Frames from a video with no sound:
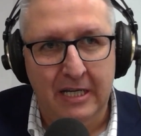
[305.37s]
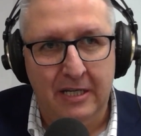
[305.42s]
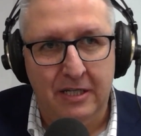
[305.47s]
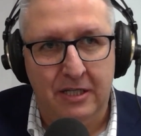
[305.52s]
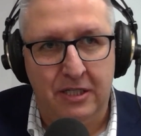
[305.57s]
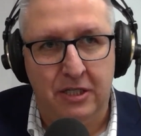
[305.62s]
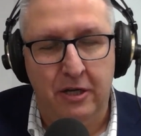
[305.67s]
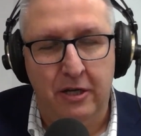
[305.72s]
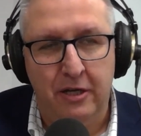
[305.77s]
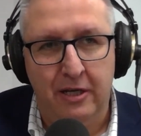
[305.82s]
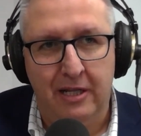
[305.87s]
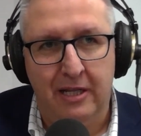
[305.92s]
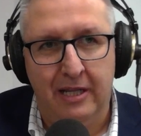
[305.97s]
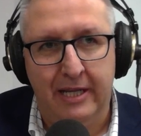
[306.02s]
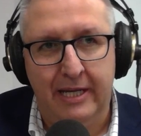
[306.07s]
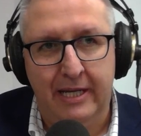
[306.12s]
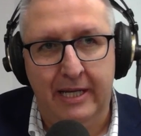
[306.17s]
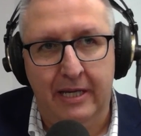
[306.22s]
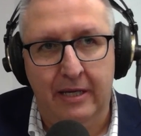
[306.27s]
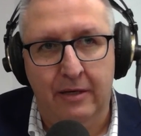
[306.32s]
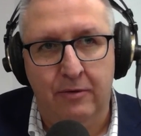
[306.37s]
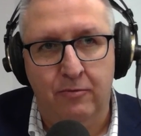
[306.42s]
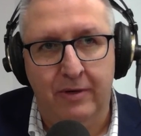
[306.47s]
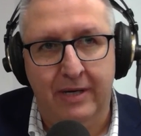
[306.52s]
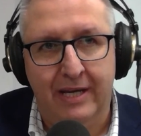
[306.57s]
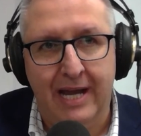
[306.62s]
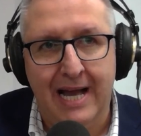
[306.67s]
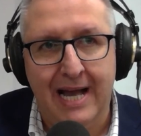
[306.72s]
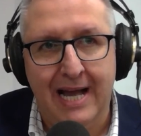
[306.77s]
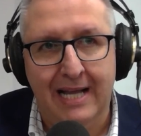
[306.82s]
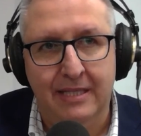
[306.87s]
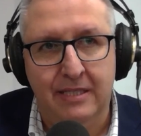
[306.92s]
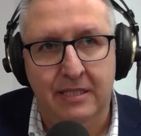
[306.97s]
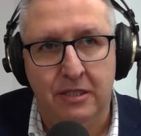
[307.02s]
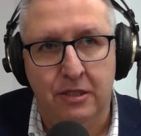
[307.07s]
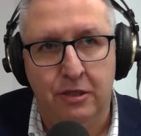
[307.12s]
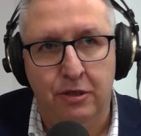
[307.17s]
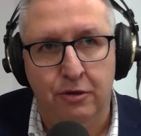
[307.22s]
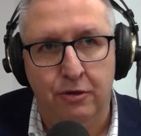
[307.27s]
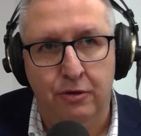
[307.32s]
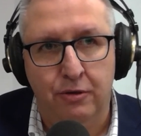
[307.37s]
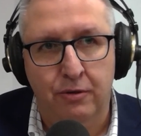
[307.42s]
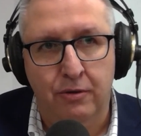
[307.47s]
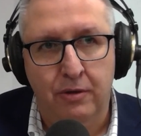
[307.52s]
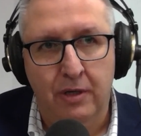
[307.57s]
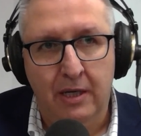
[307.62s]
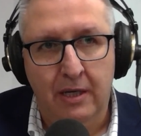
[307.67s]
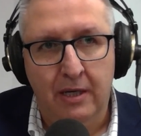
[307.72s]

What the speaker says: certainly in regards to